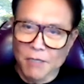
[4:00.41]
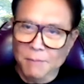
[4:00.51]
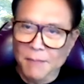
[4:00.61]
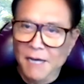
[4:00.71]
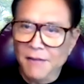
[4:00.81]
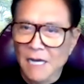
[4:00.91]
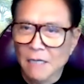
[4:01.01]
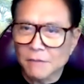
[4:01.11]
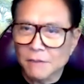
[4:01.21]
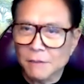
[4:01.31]
bath
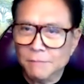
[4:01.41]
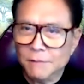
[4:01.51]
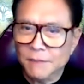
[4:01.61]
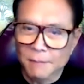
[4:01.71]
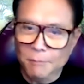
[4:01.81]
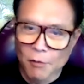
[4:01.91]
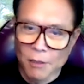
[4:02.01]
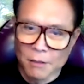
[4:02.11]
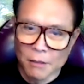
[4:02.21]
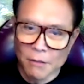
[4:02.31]
house in
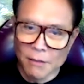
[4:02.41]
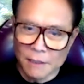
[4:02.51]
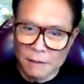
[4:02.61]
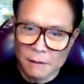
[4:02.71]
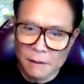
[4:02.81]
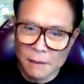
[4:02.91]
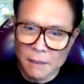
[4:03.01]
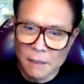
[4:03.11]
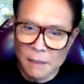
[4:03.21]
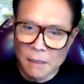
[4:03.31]
Portland, Oregon.
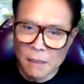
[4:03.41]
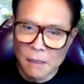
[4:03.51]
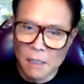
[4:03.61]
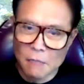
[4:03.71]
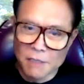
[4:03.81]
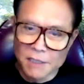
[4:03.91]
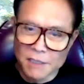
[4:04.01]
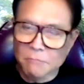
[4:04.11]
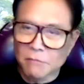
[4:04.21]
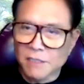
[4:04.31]
All we
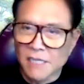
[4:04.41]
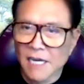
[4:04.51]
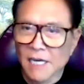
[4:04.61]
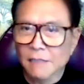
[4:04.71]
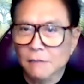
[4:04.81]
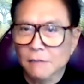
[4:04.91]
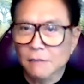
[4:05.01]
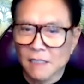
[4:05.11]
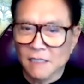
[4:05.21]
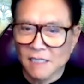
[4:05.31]
did was add
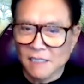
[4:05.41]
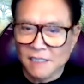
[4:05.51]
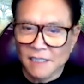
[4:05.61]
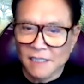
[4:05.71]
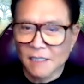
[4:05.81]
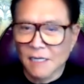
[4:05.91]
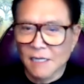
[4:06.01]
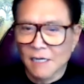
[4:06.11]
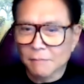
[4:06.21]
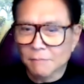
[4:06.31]
a second,
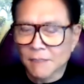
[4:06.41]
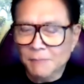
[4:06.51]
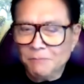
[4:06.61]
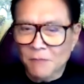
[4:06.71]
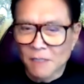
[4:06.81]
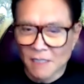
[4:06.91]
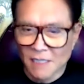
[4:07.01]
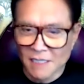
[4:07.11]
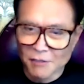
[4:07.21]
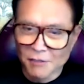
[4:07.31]
uh,
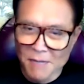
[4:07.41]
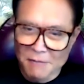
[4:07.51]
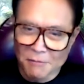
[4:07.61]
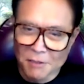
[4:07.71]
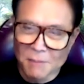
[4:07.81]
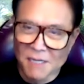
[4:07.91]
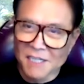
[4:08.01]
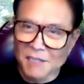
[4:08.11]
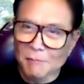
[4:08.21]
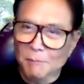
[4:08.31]
another bedroom and
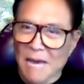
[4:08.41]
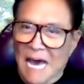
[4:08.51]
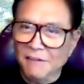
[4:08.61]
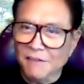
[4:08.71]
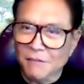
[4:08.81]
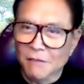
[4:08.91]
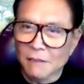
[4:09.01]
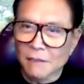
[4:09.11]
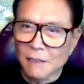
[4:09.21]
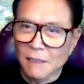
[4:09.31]
another bath to it,
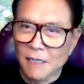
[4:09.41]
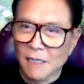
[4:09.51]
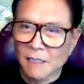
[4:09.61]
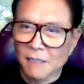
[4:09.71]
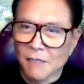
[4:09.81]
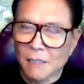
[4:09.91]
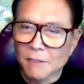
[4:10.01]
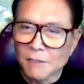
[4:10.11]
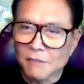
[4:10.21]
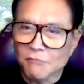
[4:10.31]
and it
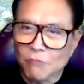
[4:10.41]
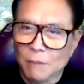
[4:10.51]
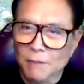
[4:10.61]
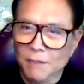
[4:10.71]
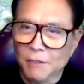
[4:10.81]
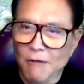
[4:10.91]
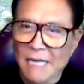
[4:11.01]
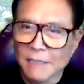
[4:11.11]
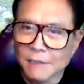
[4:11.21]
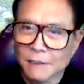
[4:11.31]
almost tripled the
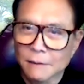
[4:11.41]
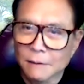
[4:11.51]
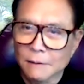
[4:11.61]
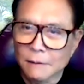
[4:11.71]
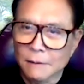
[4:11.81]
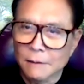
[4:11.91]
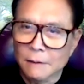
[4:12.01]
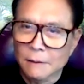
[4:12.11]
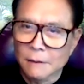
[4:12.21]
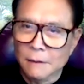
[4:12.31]
rent.
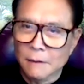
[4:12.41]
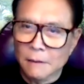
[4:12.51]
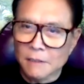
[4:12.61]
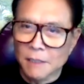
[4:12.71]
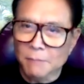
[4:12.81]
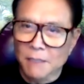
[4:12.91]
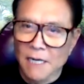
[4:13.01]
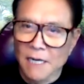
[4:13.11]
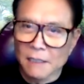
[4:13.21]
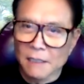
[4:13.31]
See, but
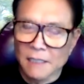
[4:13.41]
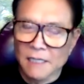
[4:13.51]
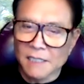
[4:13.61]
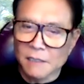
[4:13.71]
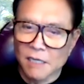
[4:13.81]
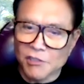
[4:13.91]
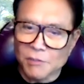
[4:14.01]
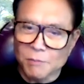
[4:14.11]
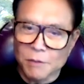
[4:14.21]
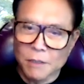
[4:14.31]
I look at it as an
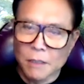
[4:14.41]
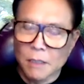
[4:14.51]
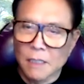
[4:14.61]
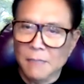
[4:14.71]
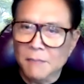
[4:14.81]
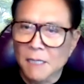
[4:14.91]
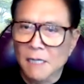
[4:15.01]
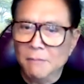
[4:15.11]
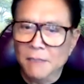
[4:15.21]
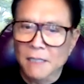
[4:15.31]
entrepreneur. I'm not,
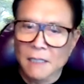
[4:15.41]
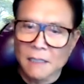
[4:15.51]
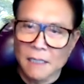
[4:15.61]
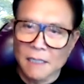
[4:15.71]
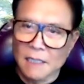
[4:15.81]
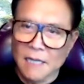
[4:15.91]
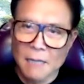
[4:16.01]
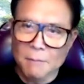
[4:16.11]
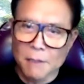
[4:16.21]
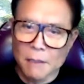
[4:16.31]
I'm not a
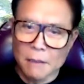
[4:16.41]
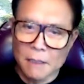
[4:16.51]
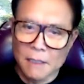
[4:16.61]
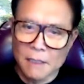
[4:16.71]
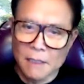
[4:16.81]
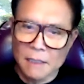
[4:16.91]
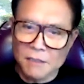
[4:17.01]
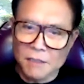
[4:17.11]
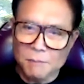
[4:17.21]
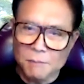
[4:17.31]
gambler. I, I
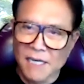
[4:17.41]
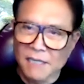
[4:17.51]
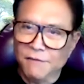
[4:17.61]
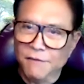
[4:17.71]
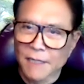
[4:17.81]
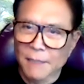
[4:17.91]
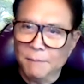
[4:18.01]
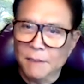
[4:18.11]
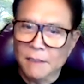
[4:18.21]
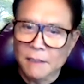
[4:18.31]
don't just buy and flip.
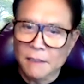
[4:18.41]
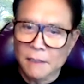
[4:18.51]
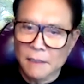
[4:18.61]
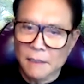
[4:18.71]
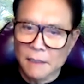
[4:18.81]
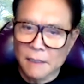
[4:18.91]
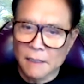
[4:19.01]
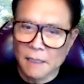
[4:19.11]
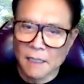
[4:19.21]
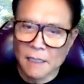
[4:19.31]

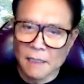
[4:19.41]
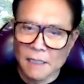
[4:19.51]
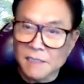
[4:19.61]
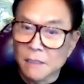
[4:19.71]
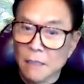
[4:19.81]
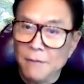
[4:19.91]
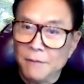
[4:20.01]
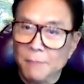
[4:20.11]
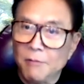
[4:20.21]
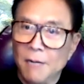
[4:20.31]
And I still
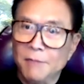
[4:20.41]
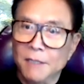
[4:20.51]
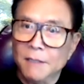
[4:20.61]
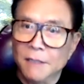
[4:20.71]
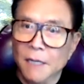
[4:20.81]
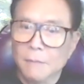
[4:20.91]
have that property today.